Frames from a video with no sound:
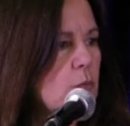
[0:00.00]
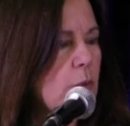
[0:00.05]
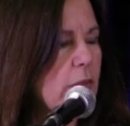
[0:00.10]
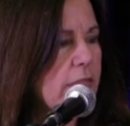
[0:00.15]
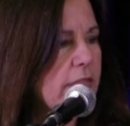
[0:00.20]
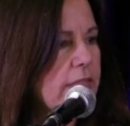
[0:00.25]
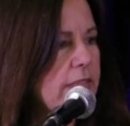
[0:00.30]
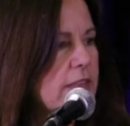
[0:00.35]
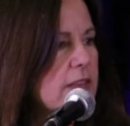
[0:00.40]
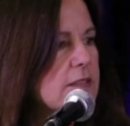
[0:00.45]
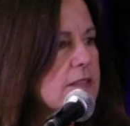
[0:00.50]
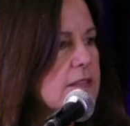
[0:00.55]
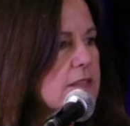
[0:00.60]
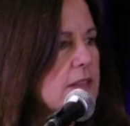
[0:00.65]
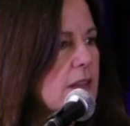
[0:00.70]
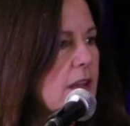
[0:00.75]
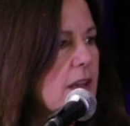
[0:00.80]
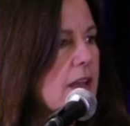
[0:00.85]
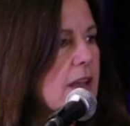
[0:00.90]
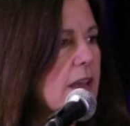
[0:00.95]
When
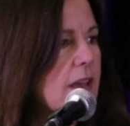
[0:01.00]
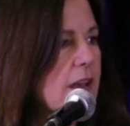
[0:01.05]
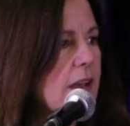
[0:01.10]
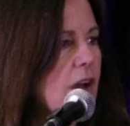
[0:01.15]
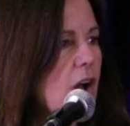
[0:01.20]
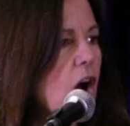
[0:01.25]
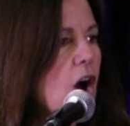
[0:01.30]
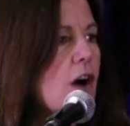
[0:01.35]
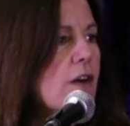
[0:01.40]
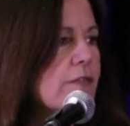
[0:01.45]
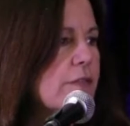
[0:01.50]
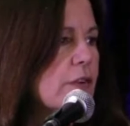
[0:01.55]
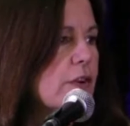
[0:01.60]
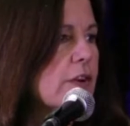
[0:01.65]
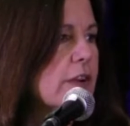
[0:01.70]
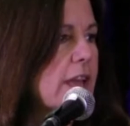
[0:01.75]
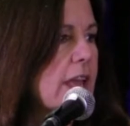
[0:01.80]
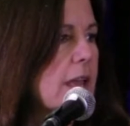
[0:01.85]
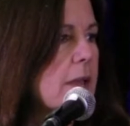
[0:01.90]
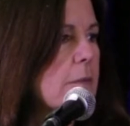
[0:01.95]
this
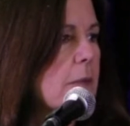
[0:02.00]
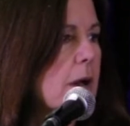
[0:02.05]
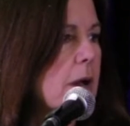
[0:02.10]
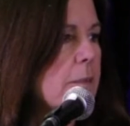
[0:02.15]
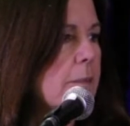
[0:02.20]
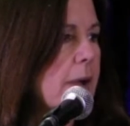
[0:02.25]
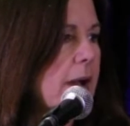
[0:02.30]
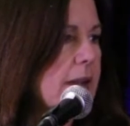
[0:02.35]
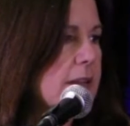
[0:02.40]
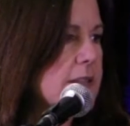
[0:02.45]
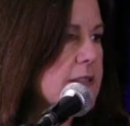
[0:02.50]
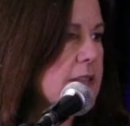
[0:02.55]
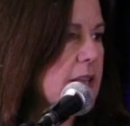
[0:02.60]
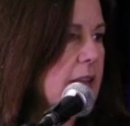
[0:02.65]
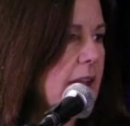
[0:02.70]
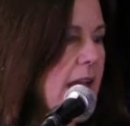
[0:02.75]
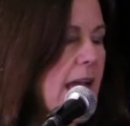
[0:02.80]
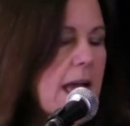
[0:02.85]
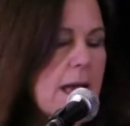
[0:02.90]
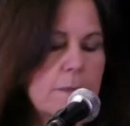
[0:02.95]
offer came up, I
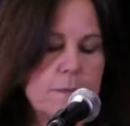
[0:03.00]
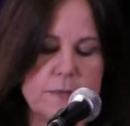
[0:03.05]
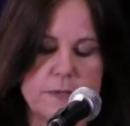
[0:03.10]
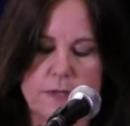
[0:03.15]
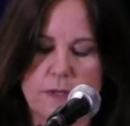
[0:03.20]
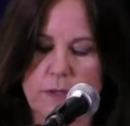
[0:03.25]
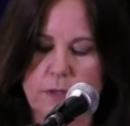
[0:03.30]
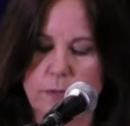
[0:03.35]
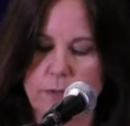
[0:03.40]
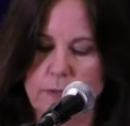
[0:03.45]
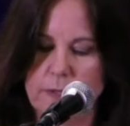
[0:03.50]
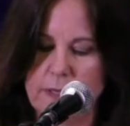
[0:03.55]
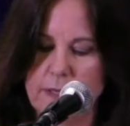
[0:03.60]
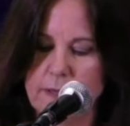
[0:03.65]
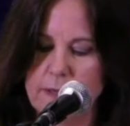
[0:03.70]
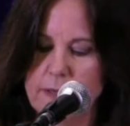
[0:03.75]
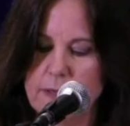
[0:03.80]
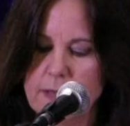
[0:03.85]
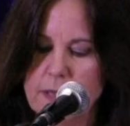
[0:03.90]
said absolutely,